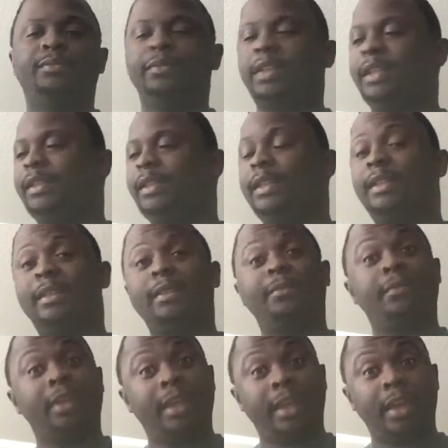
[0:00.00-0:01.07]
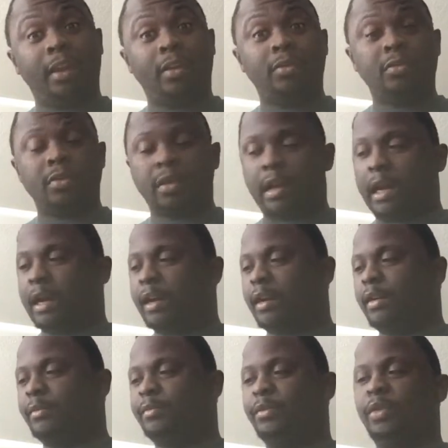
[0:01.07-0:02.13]
This is a video.
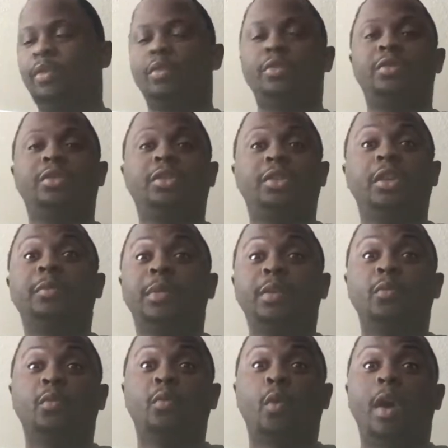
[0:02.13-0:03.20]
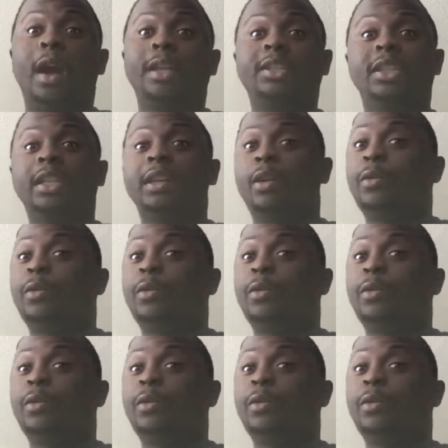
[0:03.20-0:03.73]
You should be watching.